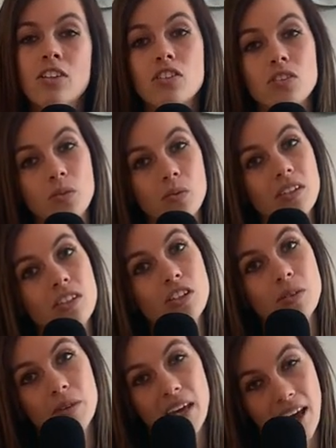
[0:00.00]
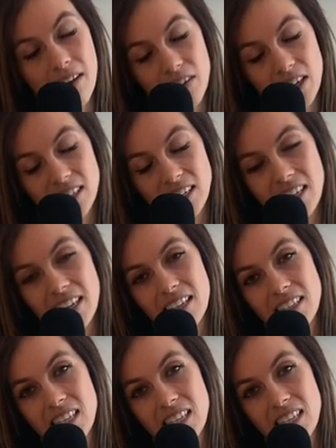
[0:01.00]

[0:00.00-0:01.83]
So we should be having daylight